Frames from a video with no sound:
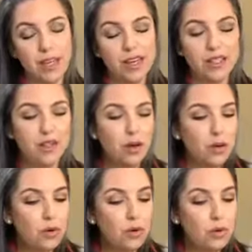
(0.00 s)

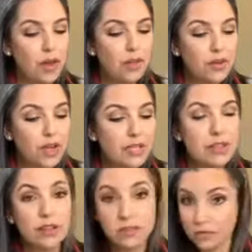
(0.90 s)
So whether it's
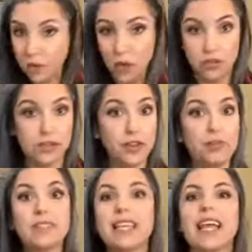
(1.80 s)
a full
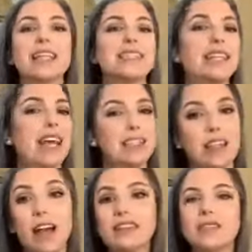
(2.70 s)
circumstance that has
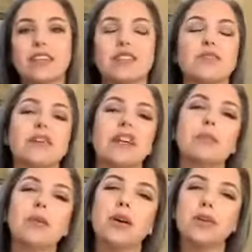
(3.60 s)
lots of sensory
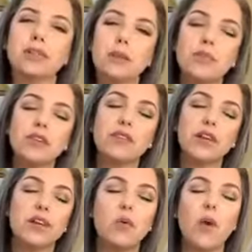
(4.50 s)
input or something
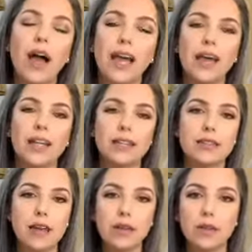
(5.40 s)
very quiet and
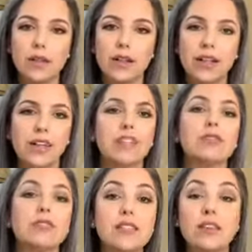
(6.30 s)
subtle, you
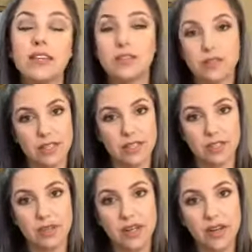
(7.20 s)
still can do this
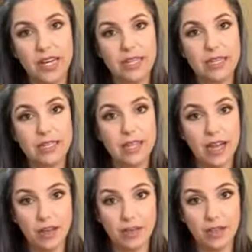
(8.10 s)
experience and tie
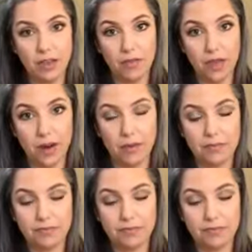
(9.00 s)
yourself there.